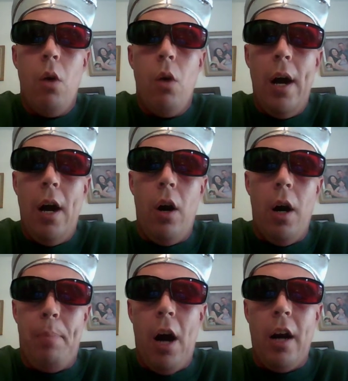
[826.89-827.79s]
Well, a
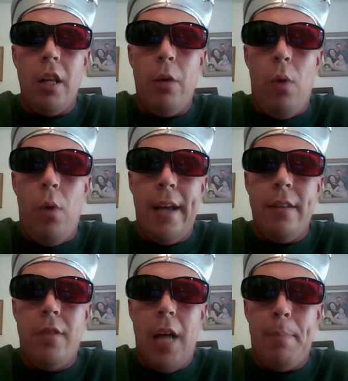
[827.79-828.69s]
barley
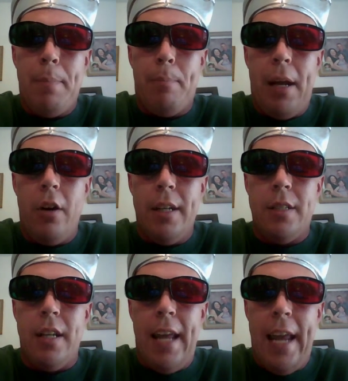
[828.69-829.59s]
wine type of beer
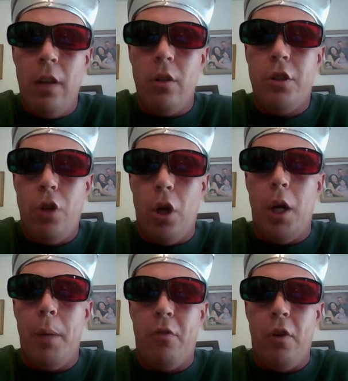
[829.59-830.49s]
is an English
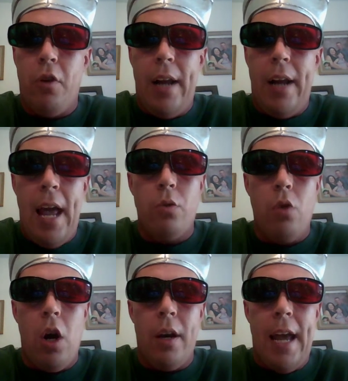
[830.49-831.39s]
term for an extra
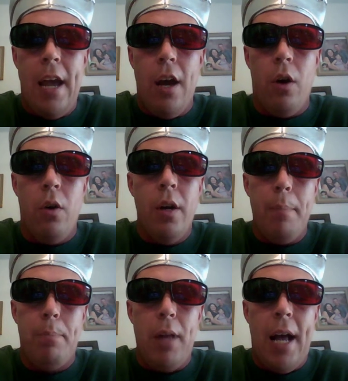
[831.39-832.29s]
strong ale
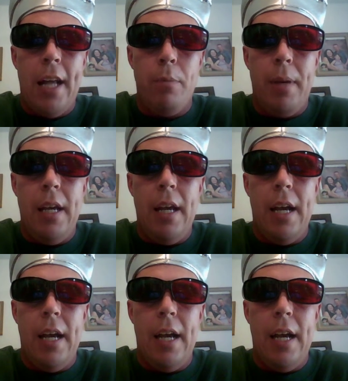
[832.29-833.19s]
implied to be
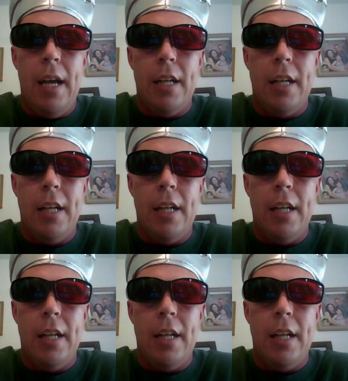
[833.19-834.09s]
as potent as
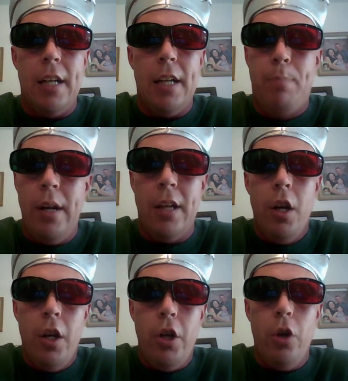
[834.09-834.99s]
wine.
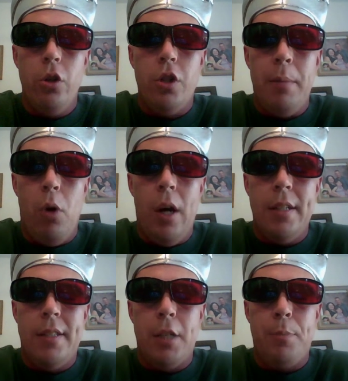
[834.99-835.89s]
Usually more
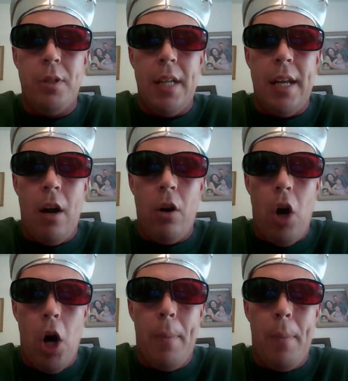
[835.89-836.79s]
than six percent
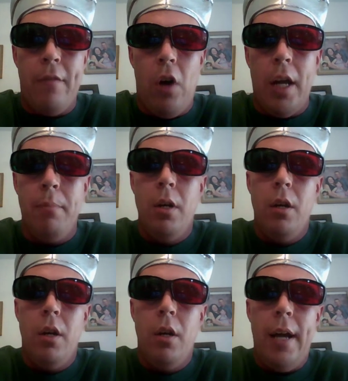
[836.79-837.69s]
alcohol by volume
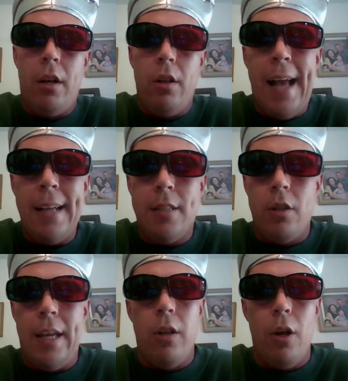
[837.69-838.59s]
and
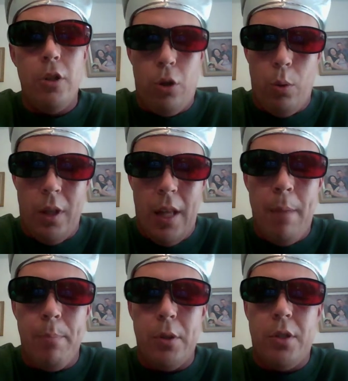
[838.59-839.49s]
classically closer to
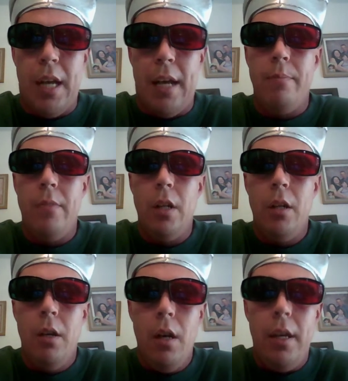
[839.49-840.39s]
eleven percent.
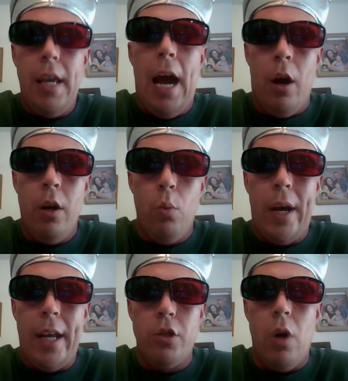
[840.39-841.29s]
Yeah,
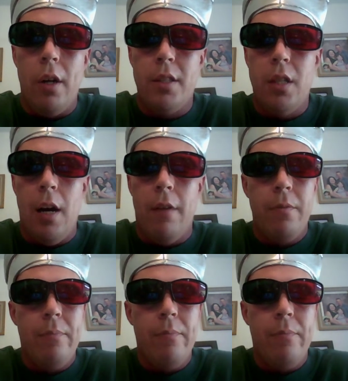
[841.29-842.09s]
wicked strong stuff.